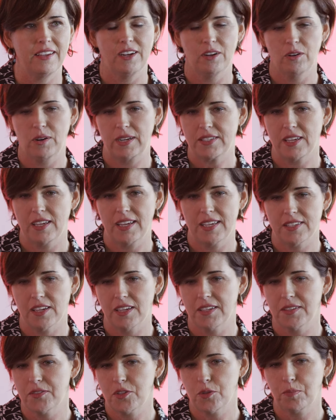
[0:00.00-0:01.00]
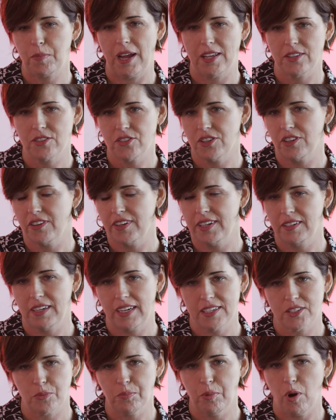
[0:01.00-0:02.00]
you know, as as a sponsor and
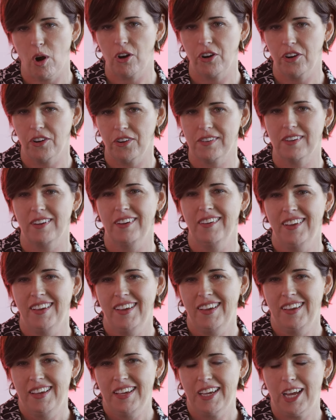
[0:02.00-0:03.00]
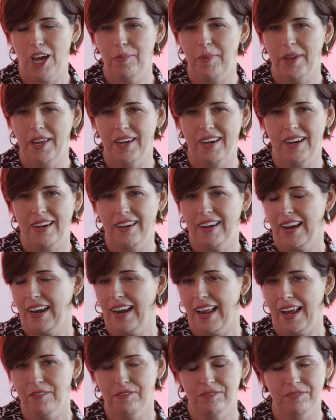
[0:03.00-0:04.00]
as a partner come in and, and
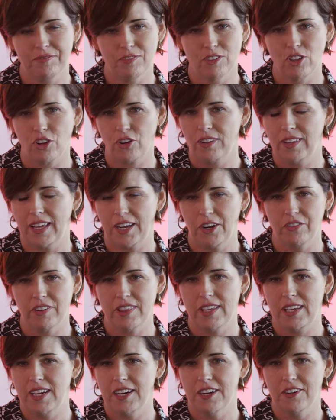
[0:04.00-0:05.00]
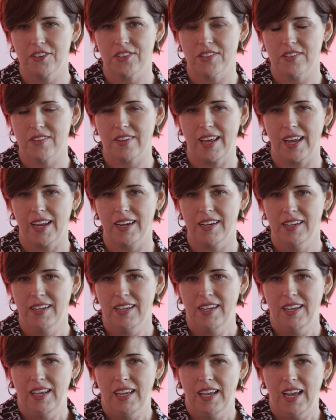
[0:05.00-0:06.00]
I've learned that over the years is that
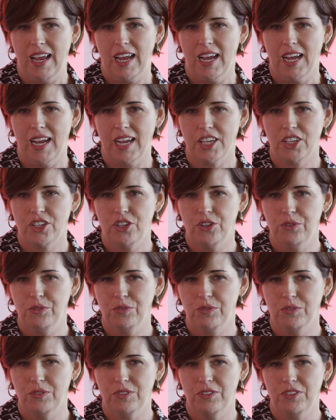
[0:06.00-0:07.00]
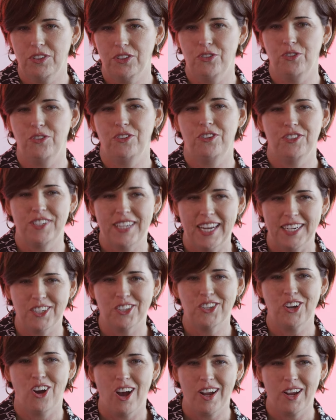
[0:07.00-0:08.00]
uh, you you, you tend to
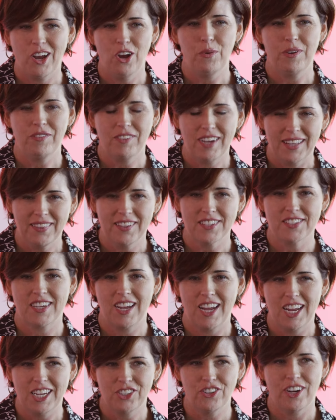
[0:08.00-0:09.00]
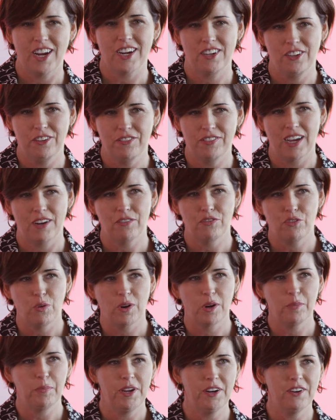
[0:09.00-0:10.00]
talk, oh, we've got this contract, you've got
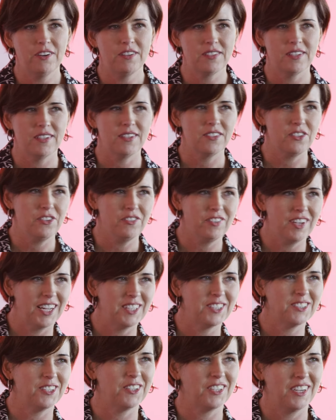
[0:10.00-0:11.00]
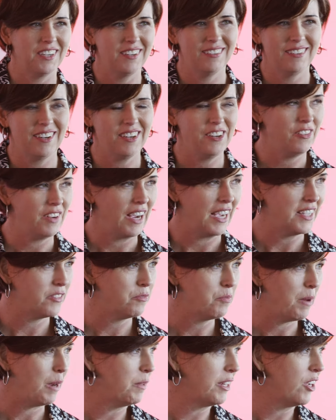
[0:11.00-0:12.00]
four appearances, you've got certain, you guys
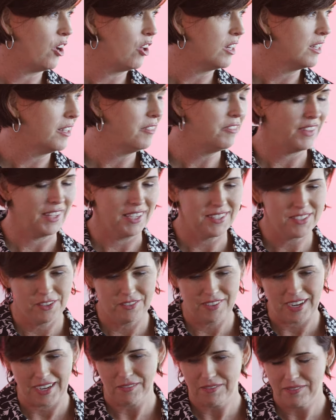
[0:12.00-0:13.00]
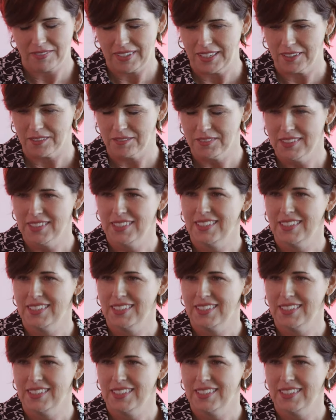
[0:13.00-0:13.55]
have probably all lived this, you've got, you know,